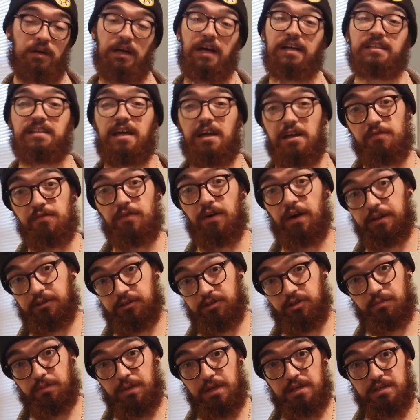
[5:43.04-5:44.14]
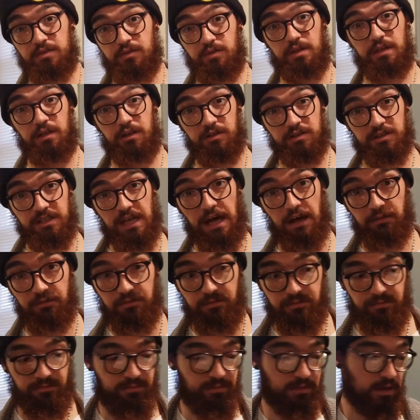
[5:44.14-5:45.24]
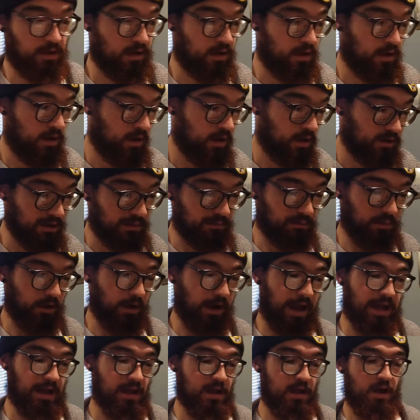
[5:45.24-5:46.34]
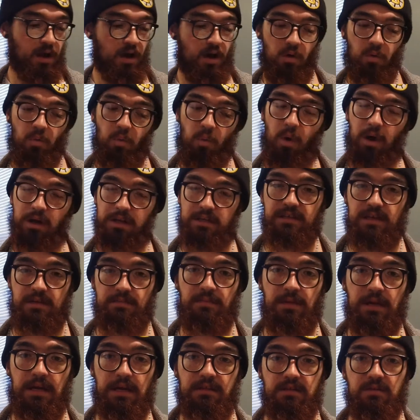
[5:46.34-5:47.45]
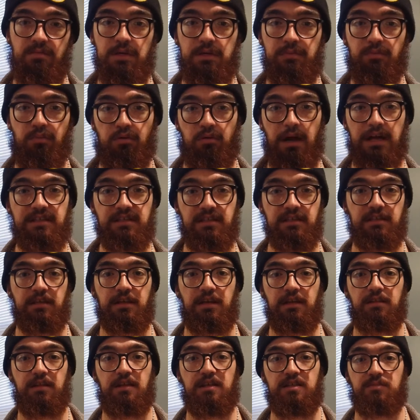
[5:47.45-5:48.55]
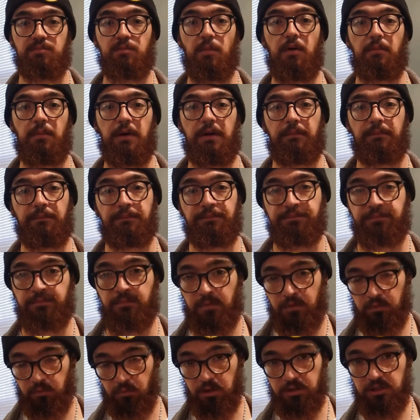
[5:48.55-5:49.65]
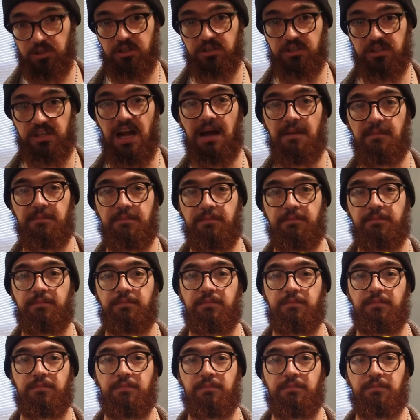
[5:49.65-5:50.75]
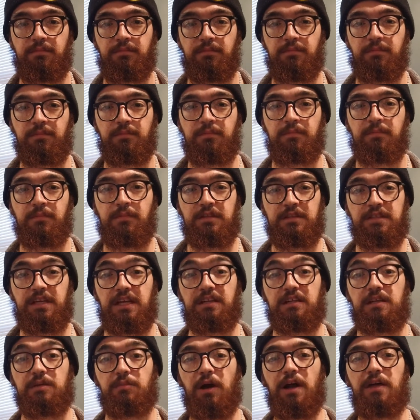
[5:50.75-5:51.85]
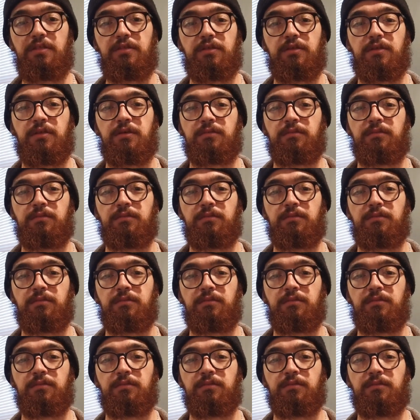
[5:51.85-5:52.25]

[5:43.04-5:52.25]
That's how you find true peace within yourself. Number 8, what does it mean to be present in this moment? I want you to stop. Take a deep breath.